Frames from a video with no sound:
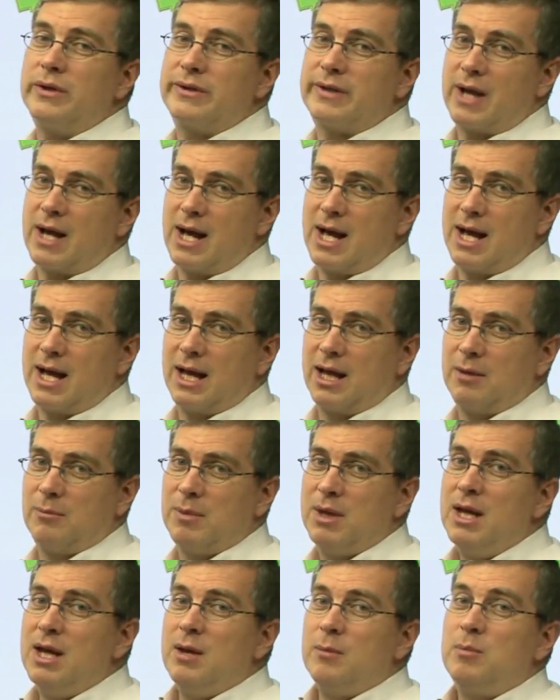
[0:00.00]

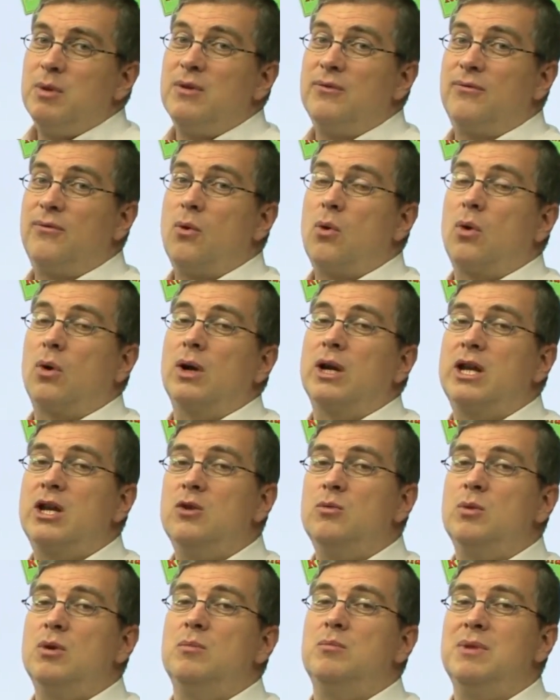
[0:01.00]
time, before
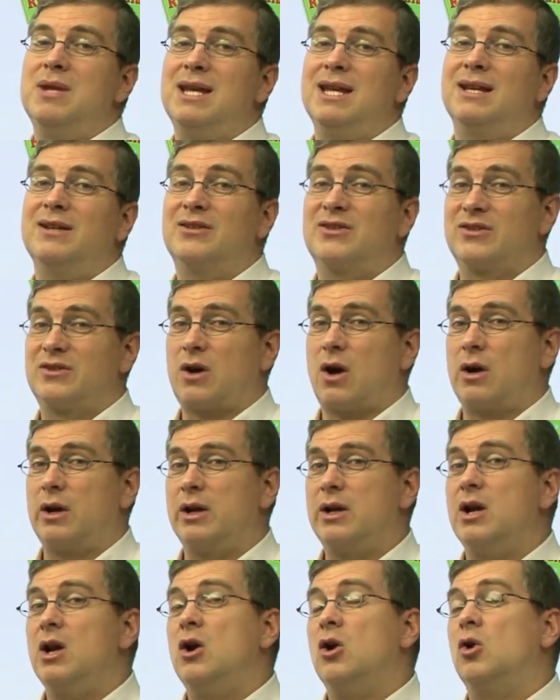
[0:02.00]
human beings
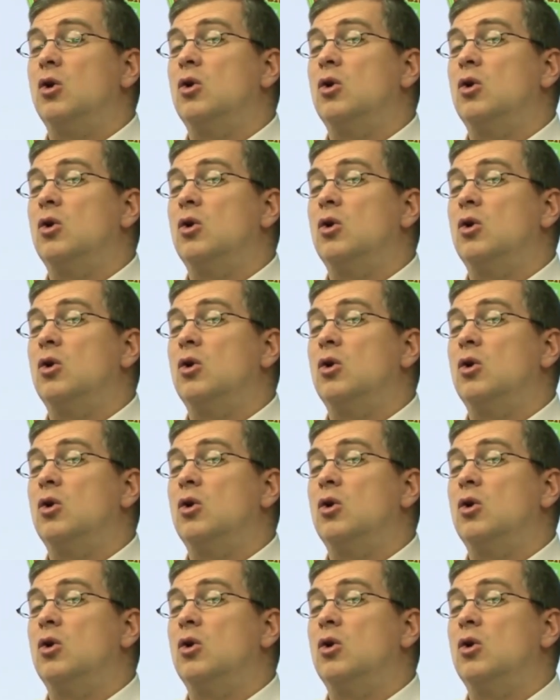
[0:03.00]
started